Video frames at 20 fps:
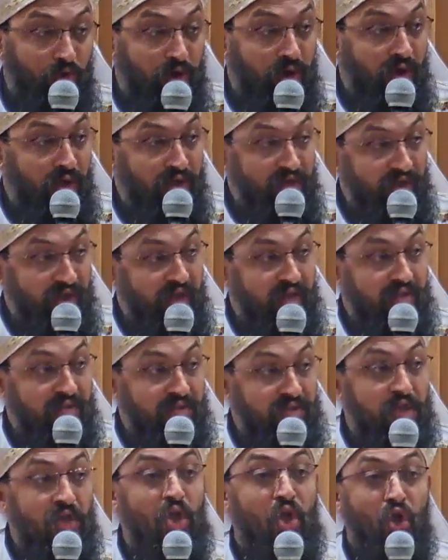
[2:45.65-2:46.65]
like
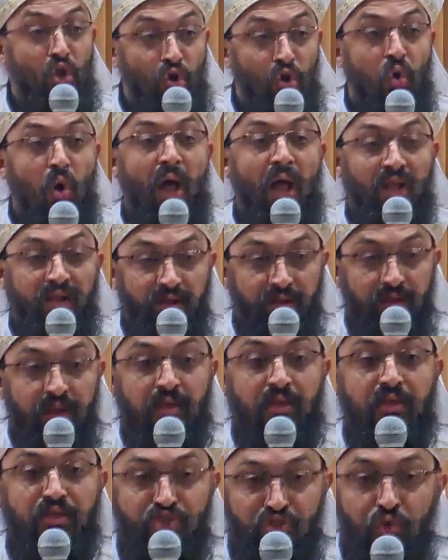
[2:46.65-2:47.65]
that, go and
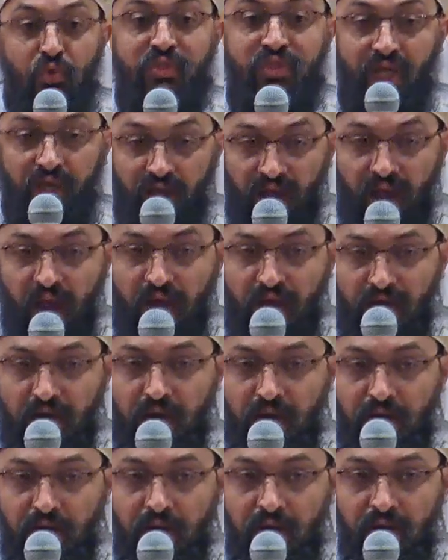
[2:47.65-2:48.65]
do it
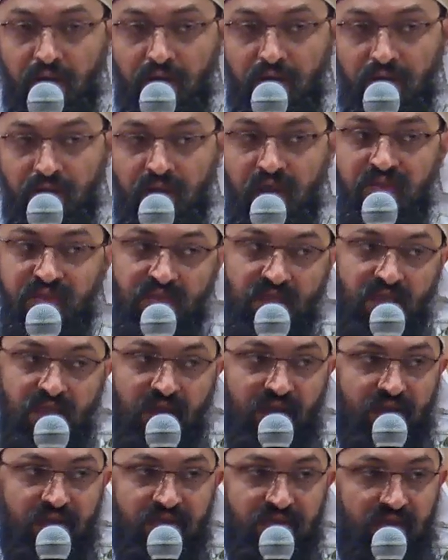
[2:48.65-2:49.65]
again, that's
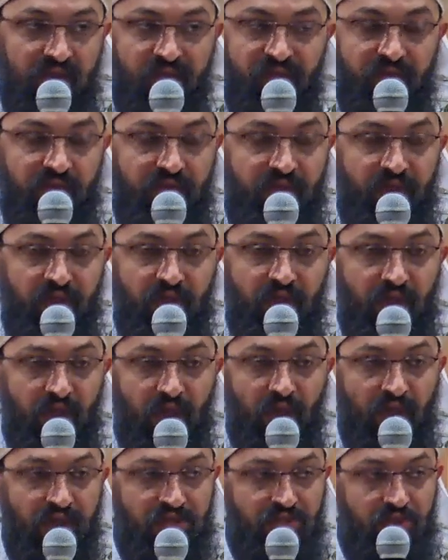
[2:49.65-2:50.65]
against everything he
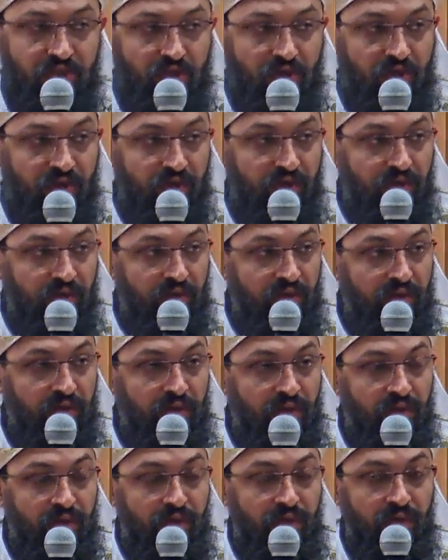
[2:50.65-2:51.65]
has learned.
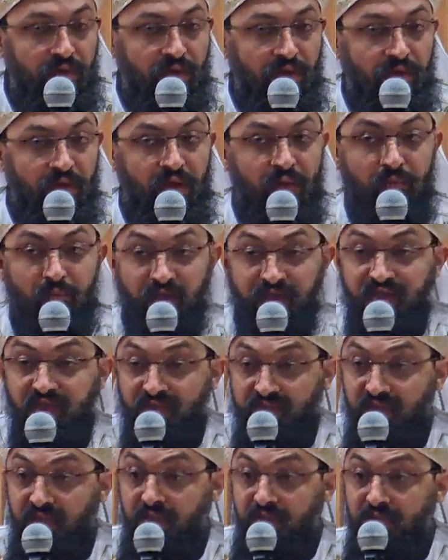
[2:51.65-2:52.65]
But he
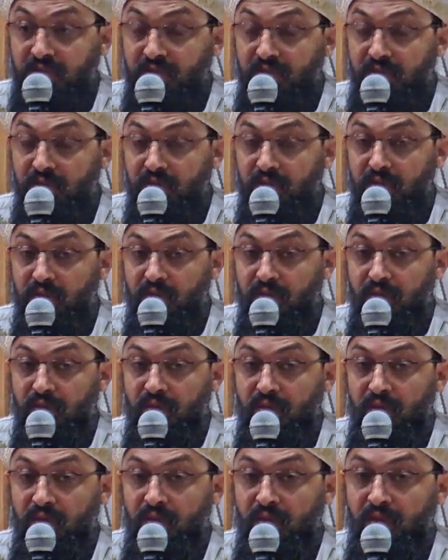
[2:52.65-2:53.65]
did.
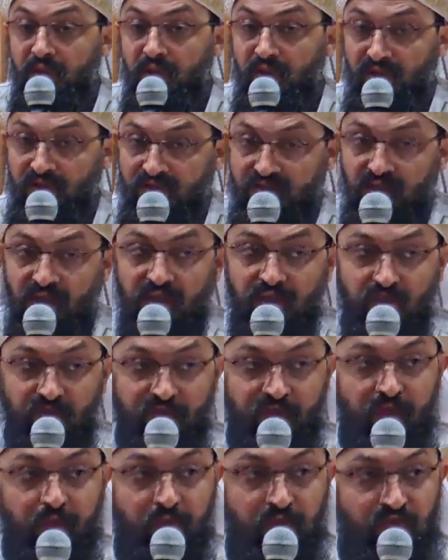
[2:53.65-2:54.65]
And he said the
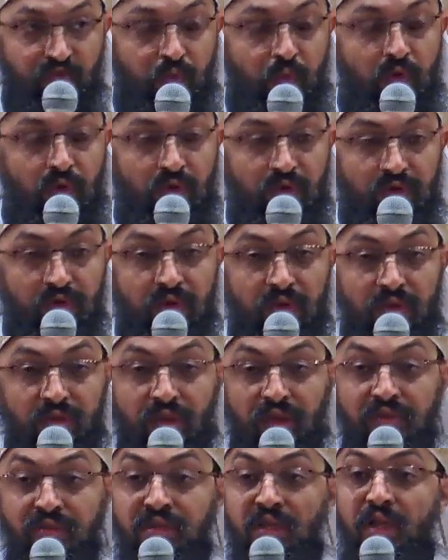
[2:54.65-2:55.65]
famous word
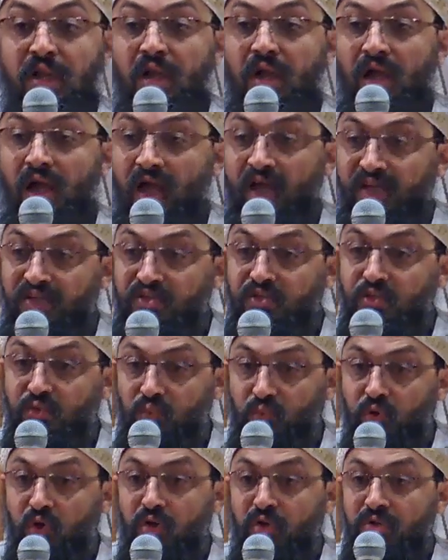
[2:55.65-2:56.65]
that, at your
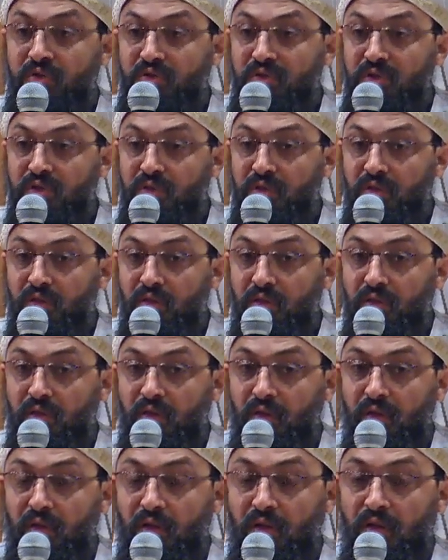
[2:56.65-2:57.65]
word,
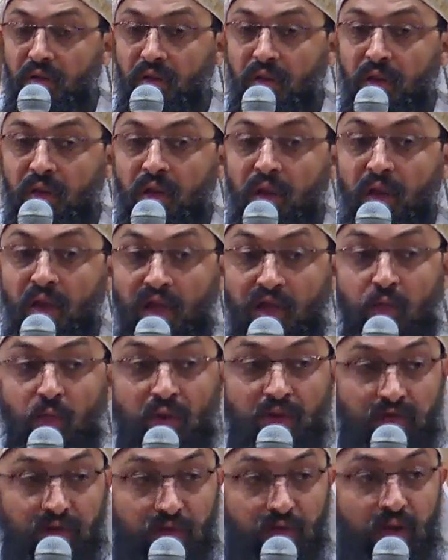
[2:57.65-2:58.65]
I
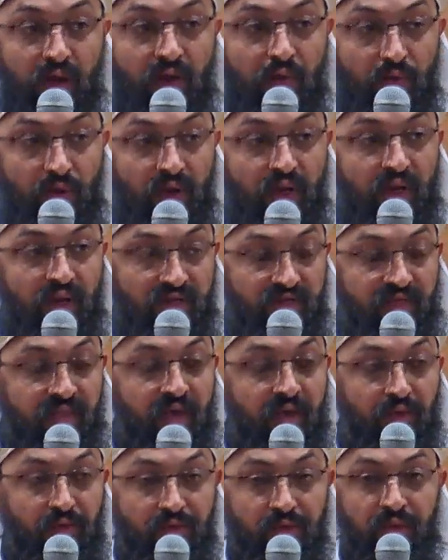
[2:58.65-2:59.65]
will let
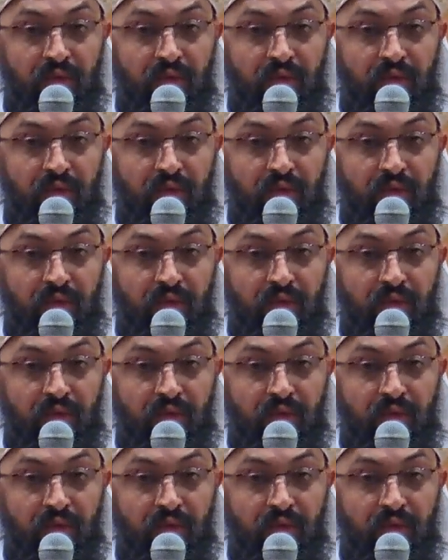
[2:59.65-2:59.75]
down